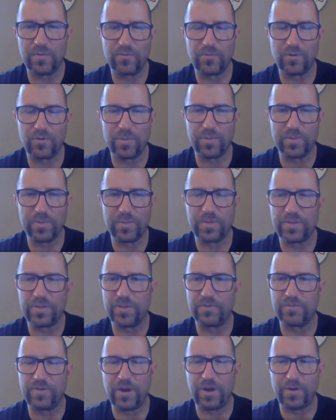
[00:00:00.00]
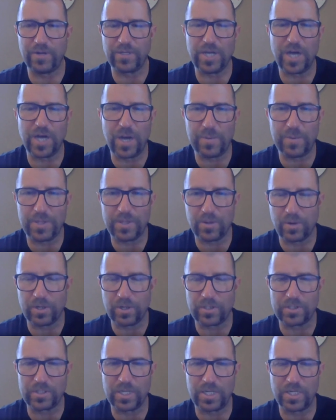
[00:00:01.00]
from the very top of the
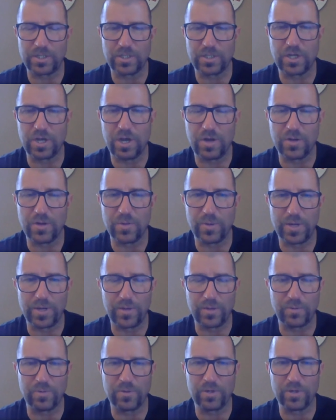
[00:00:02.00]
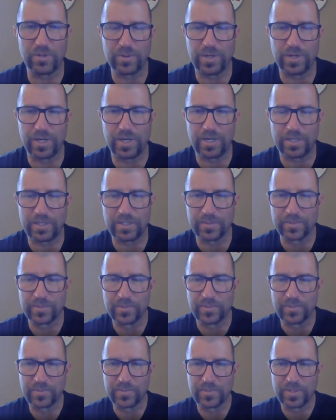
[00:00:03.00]
organization all the way through. And
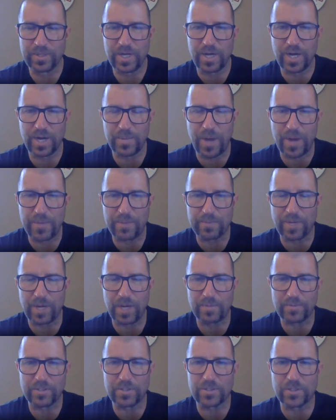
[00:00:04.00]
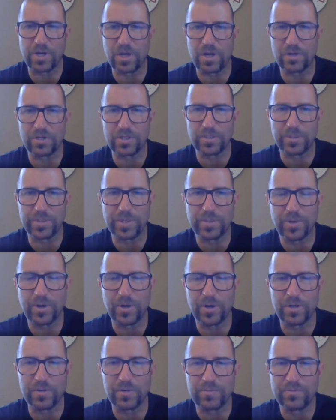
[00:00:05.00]
I'm just honored to be a
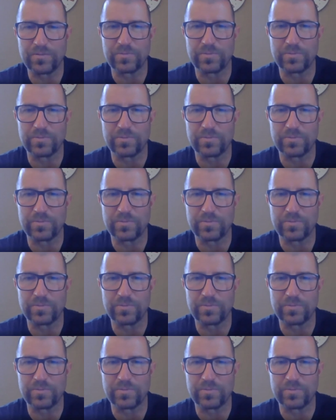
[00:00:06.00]
part of